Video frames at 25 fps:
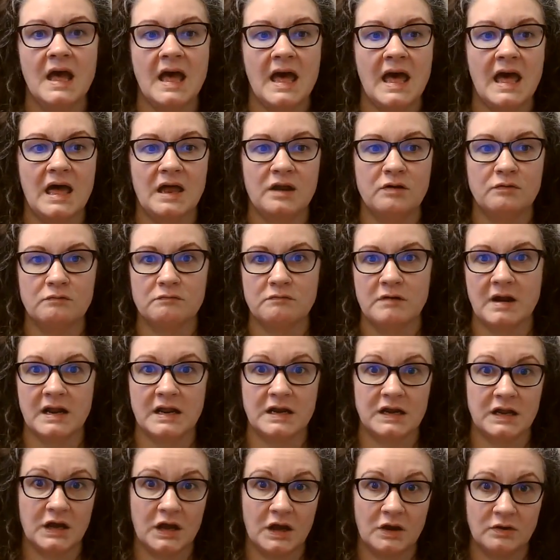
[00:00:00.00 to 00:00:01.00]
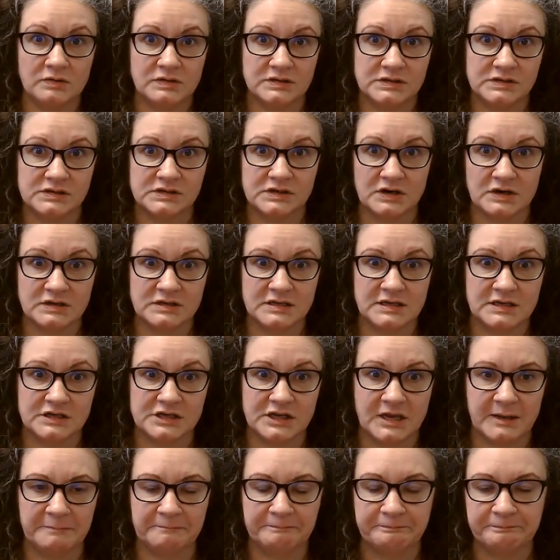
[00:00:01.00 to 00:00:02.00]
and ready to go to start
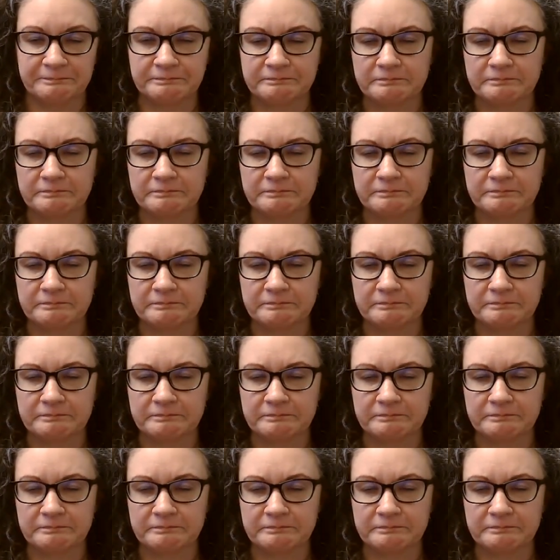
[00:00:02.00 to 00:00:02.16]
teaching.